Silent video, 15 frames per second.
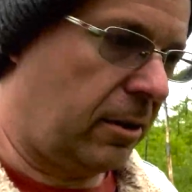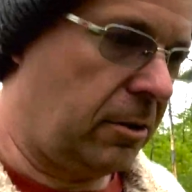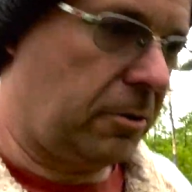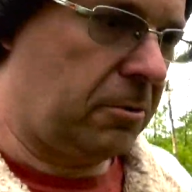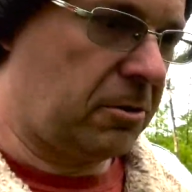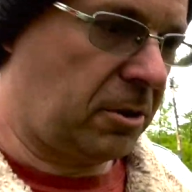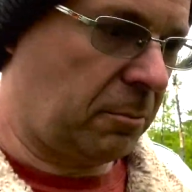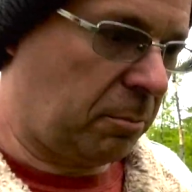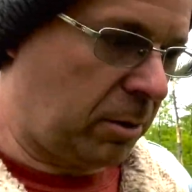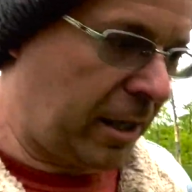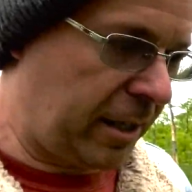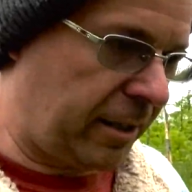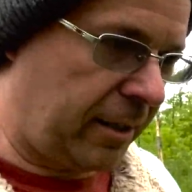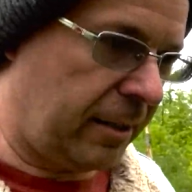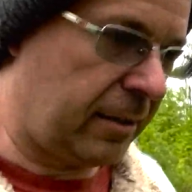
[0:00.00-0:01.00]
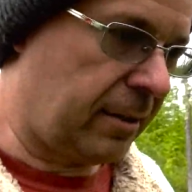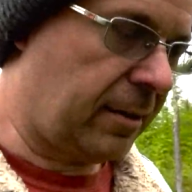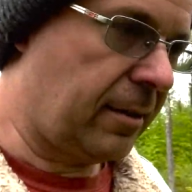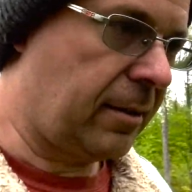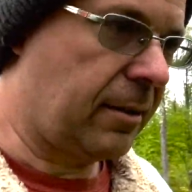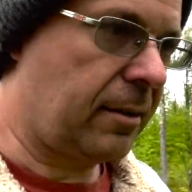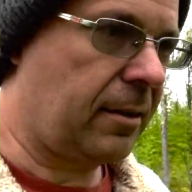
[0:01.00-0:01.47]
ewes are pregnant
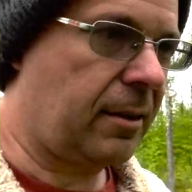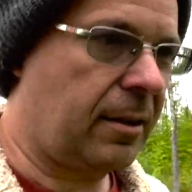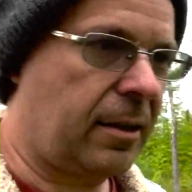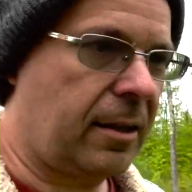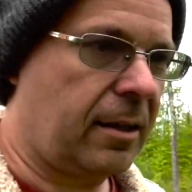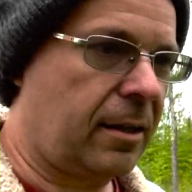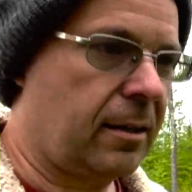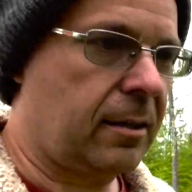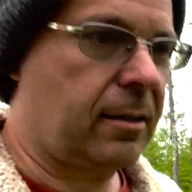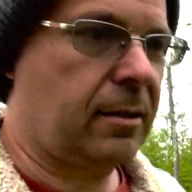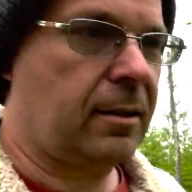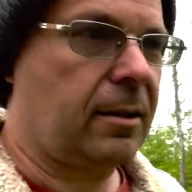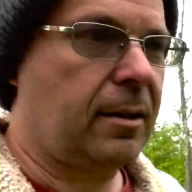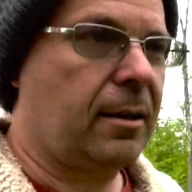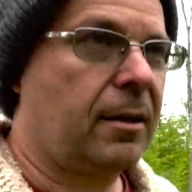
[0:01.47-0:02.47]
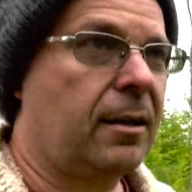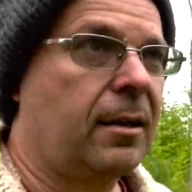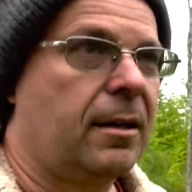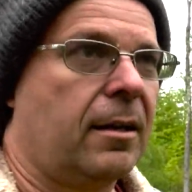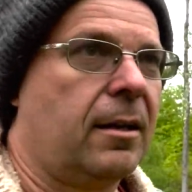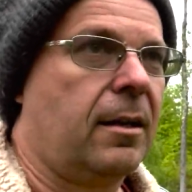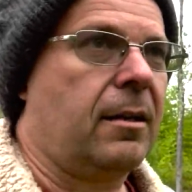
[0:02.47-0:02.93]
and
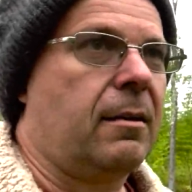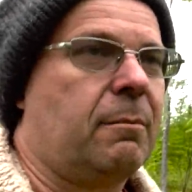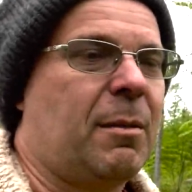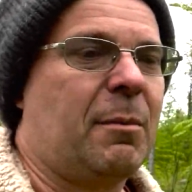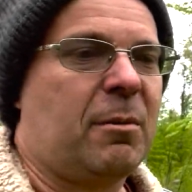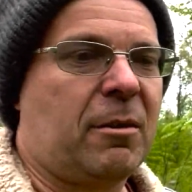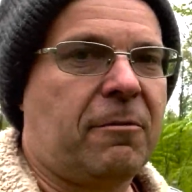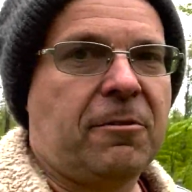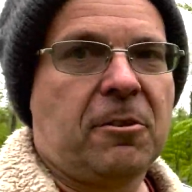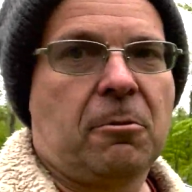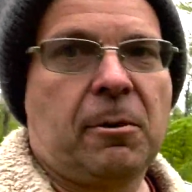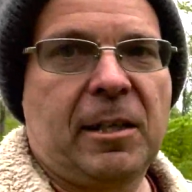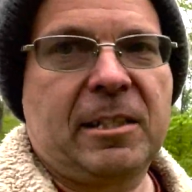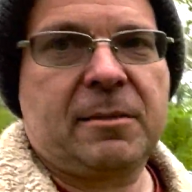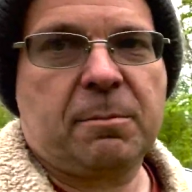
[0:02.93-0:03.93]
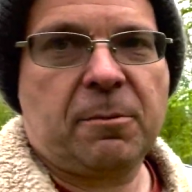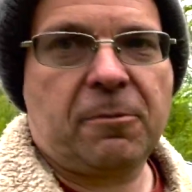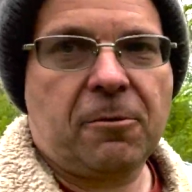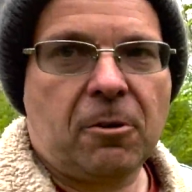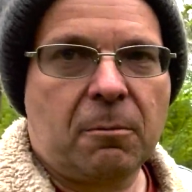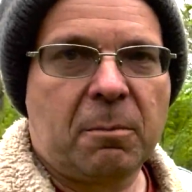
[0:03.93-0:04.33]
maybe a few weeks before